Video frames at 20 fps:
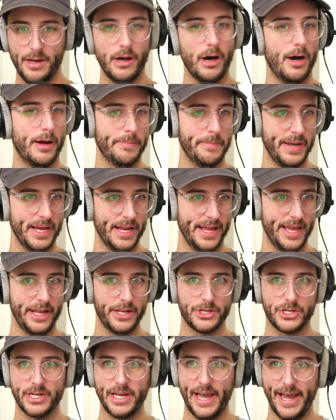on
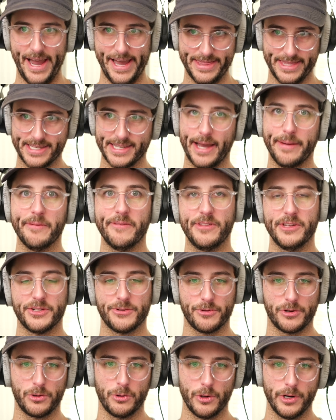B&H at the time of this
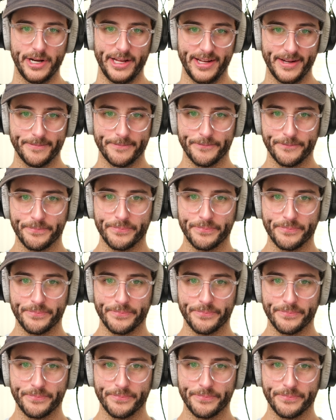recording,